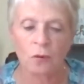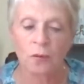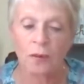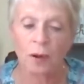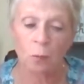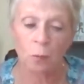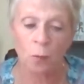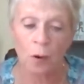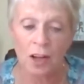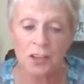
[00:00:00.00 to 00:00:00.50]
There
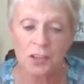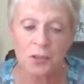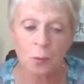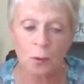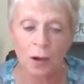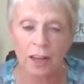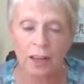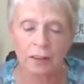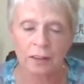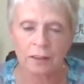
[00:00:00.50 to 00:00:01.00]
was
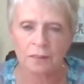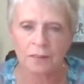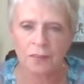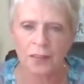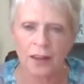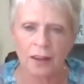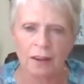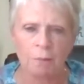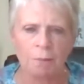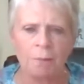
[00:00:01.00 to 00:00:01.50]
one
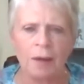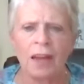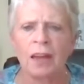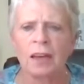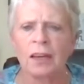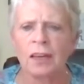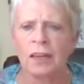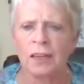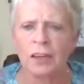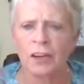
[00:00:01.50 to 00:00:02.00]
thing
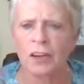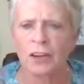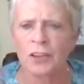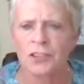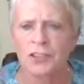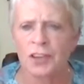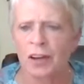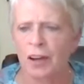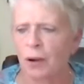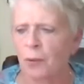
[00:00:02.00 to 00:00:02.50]
many years
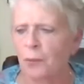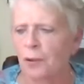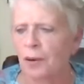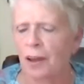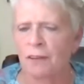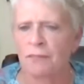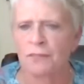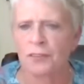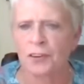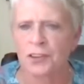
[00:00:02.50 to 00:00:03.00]
ago when
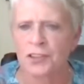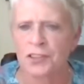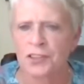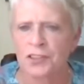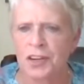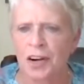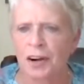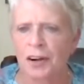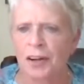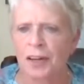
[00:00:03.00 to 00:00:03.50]
I first
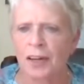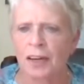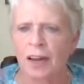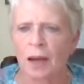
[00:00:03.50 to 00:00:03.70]
started.